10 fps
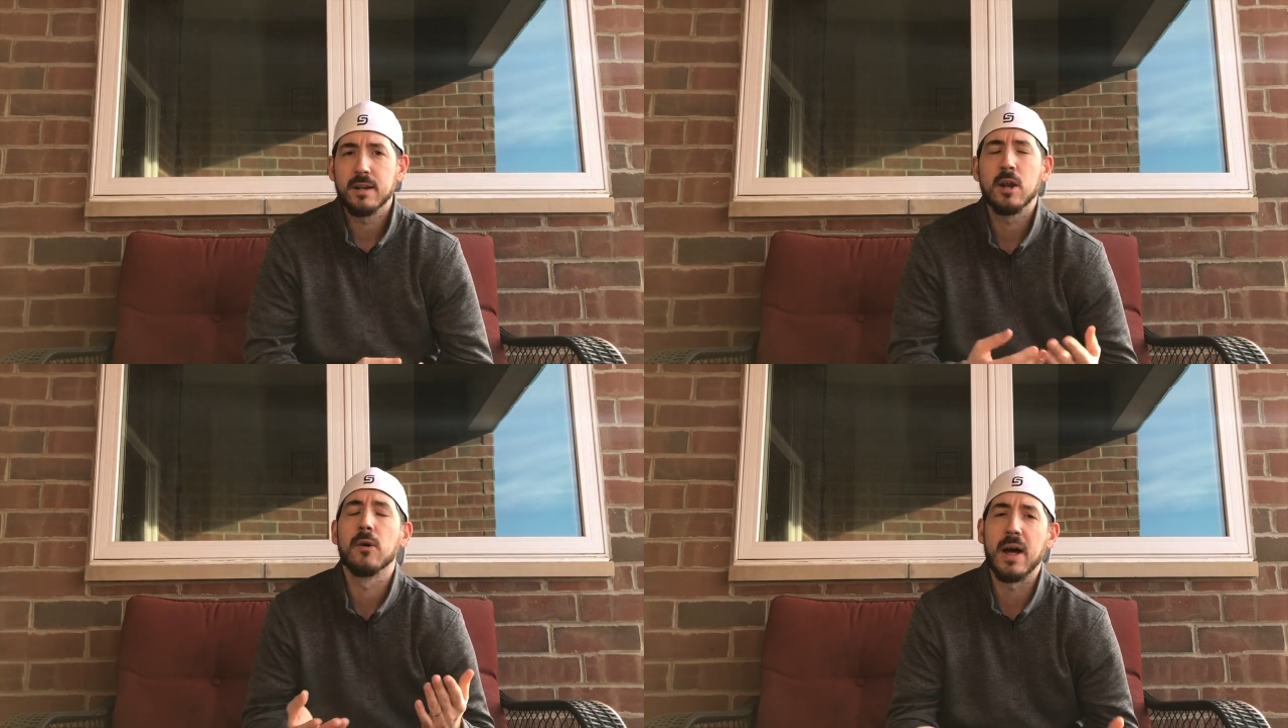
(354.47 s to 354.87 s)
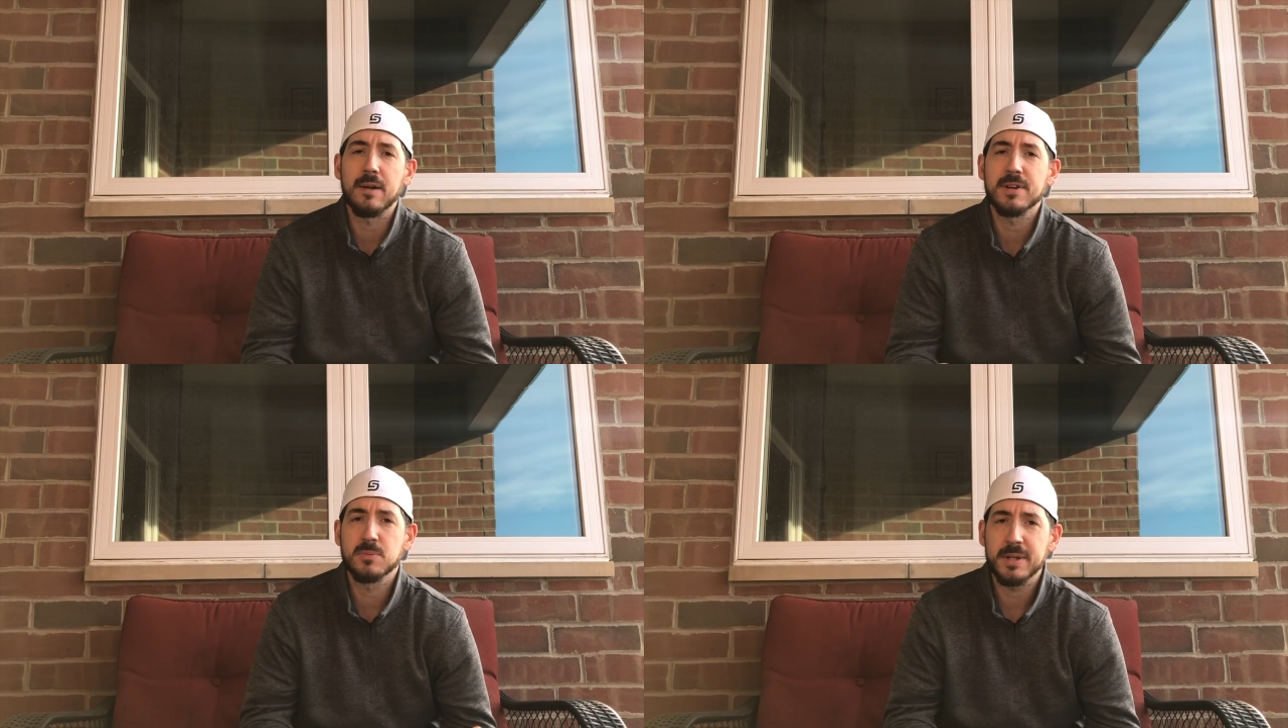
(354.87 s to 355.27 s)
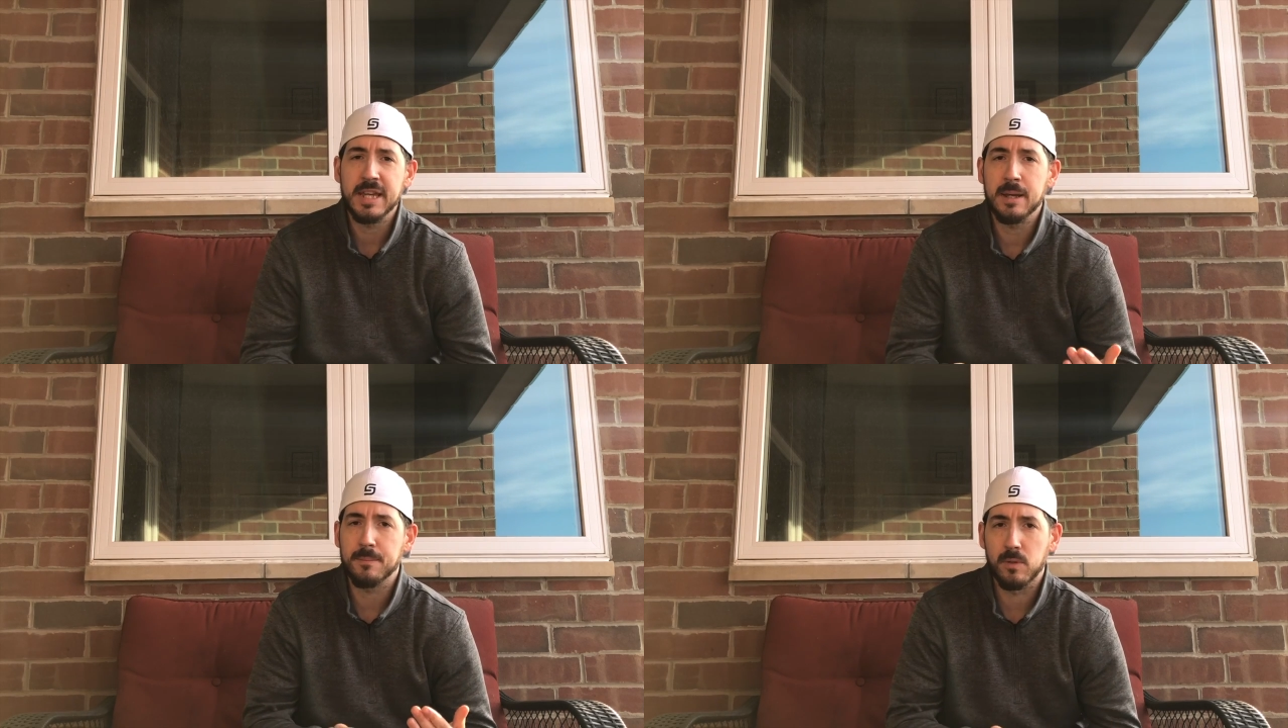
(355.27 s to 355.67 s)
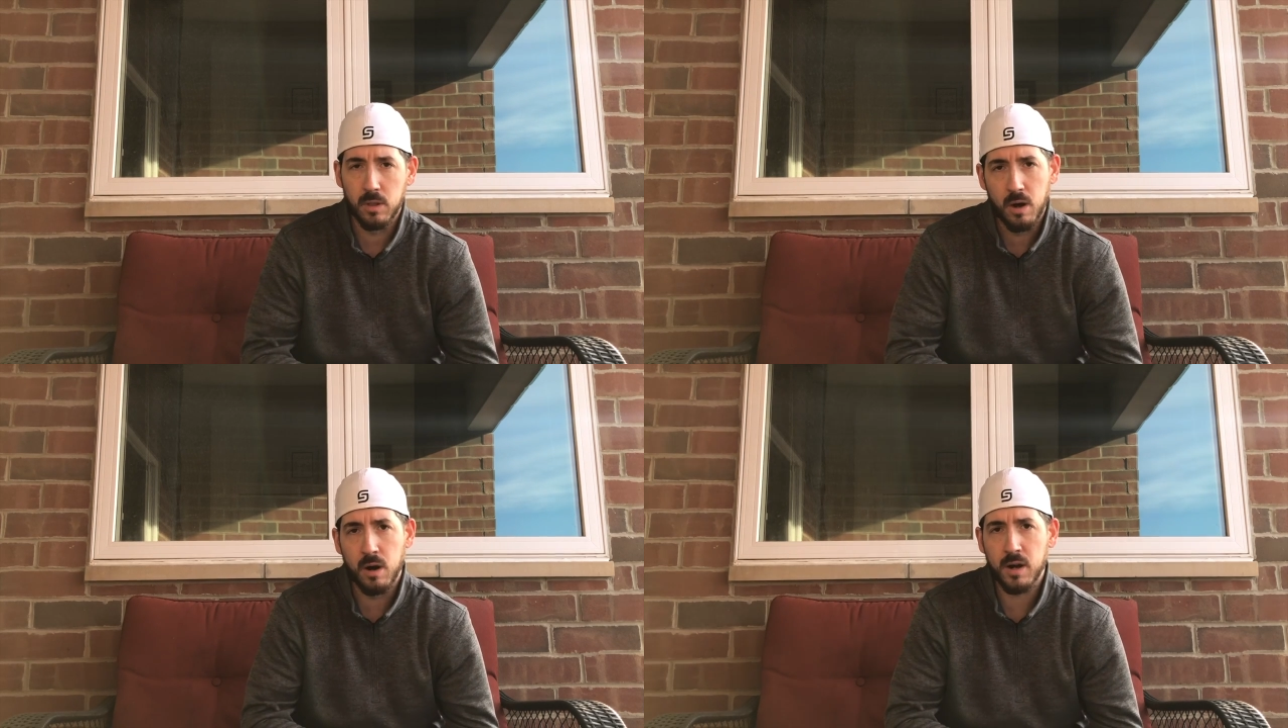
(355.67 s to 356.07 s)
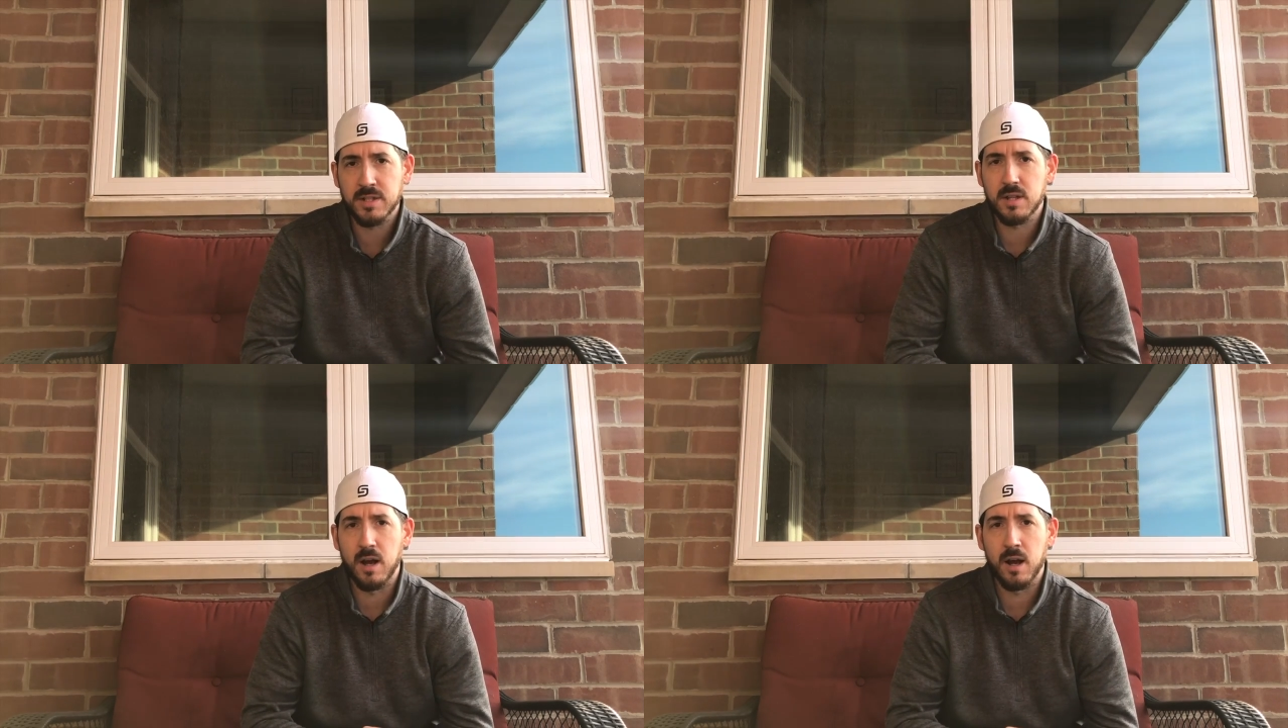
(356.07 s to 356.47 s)
Now, a lot of us, we keep
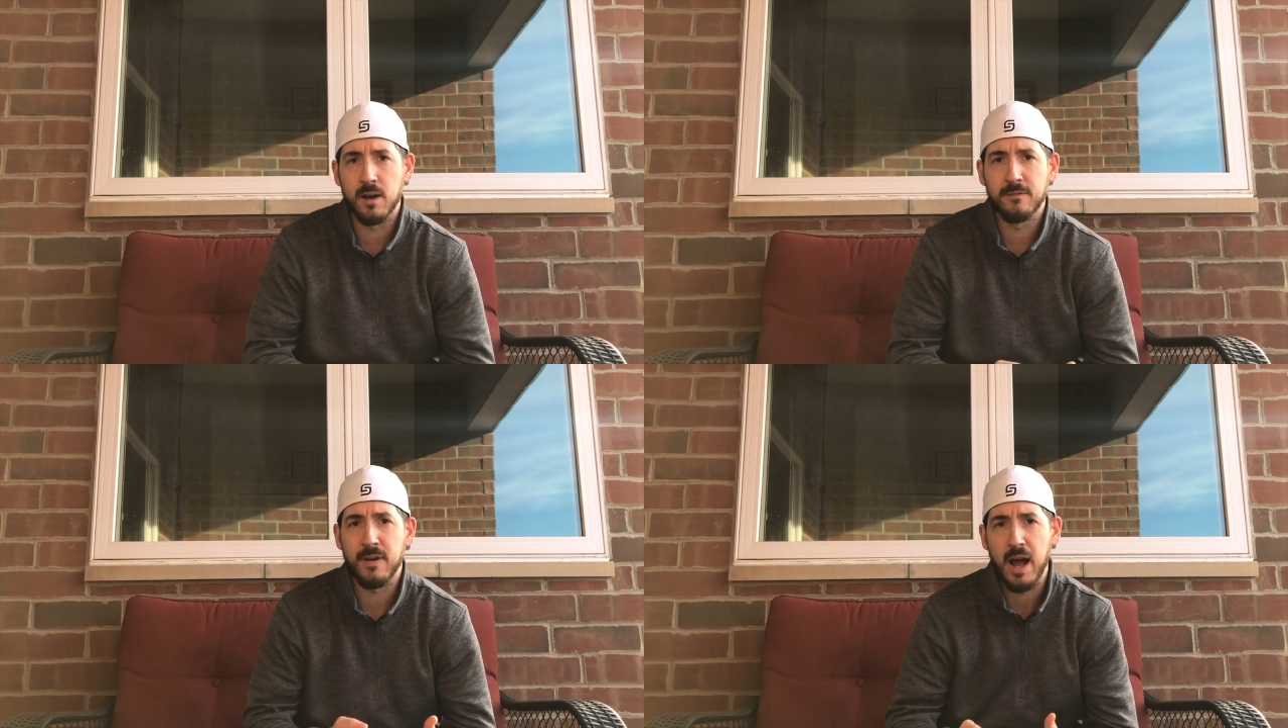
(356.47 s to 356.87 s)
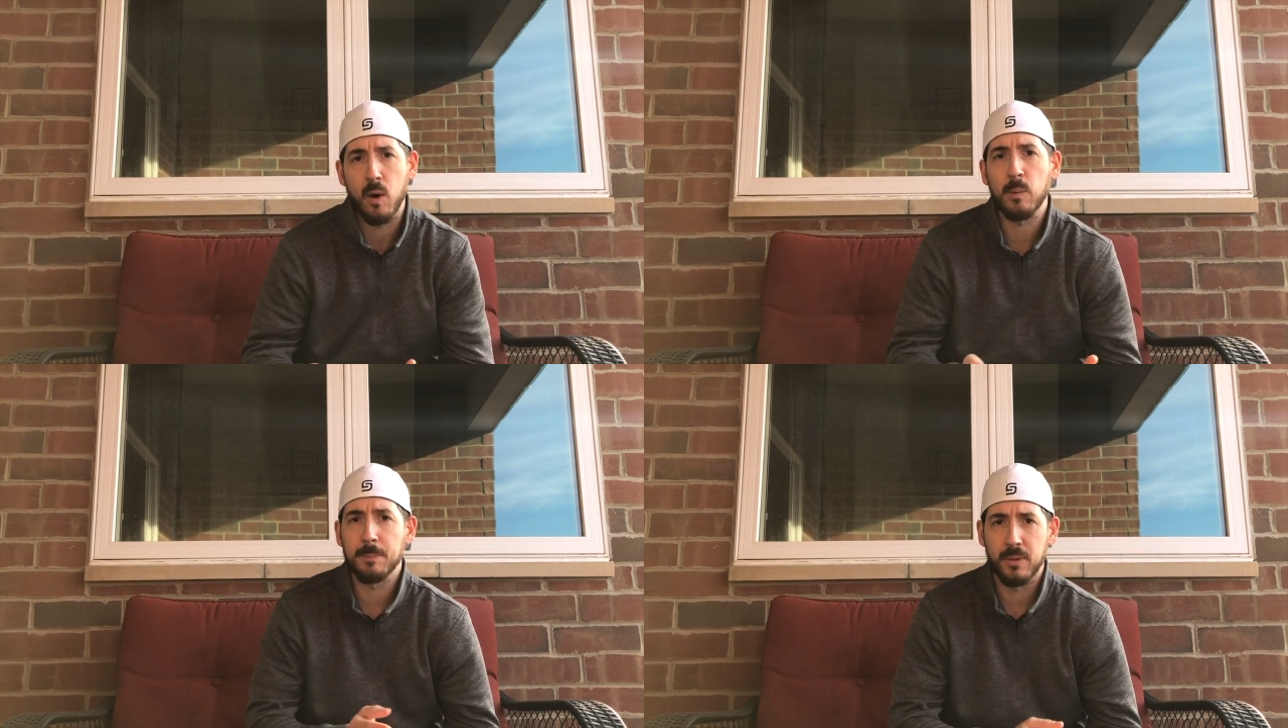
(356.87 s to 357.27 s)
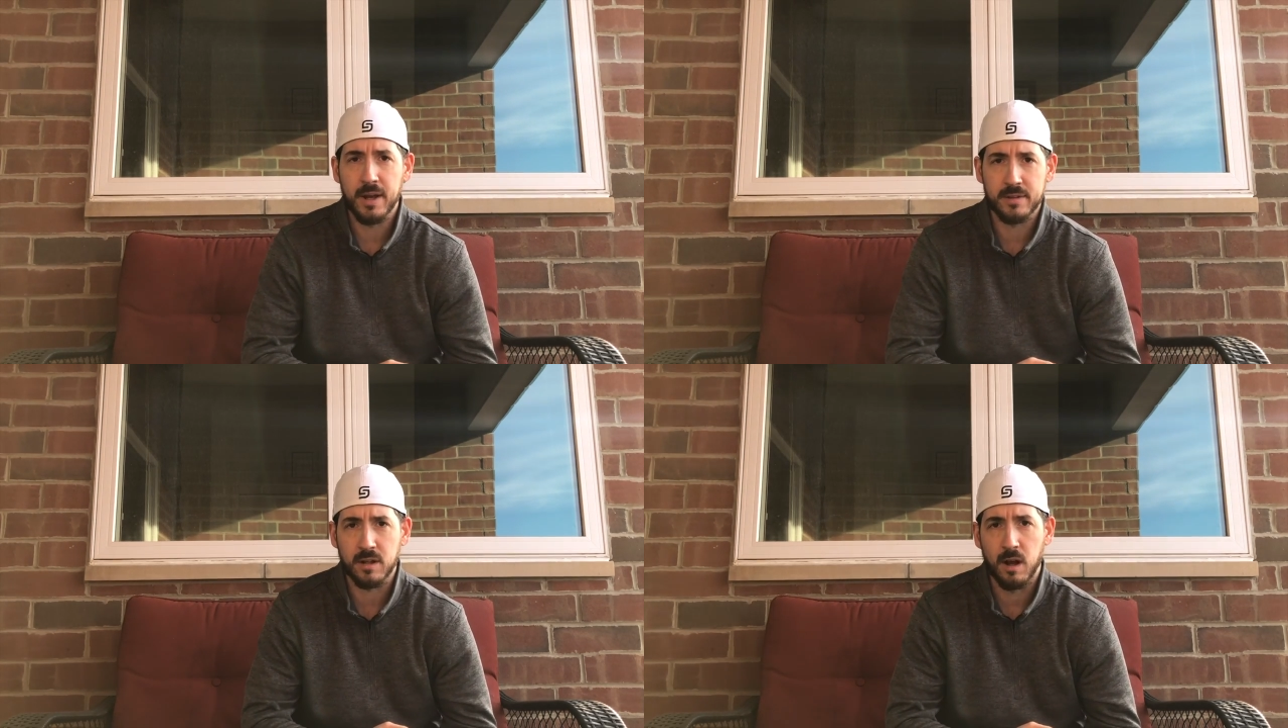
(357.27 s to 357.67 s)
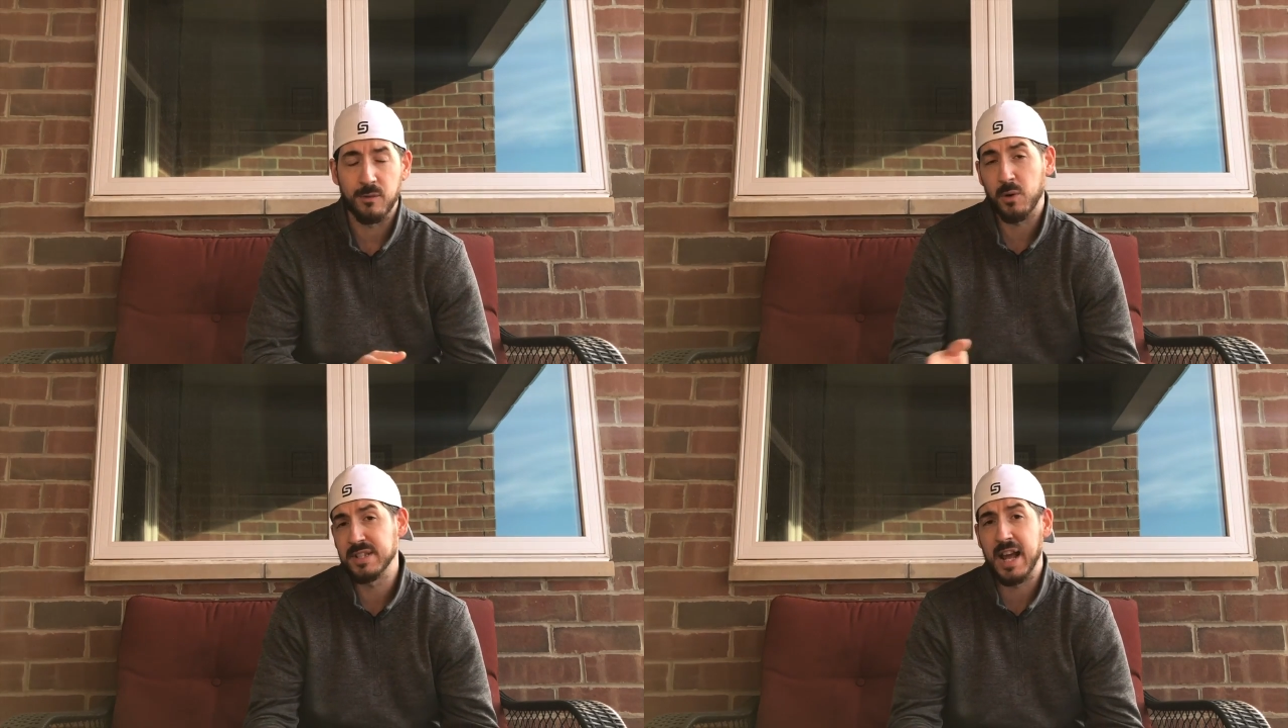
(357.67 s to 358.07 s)
logs of how we play at the golf course.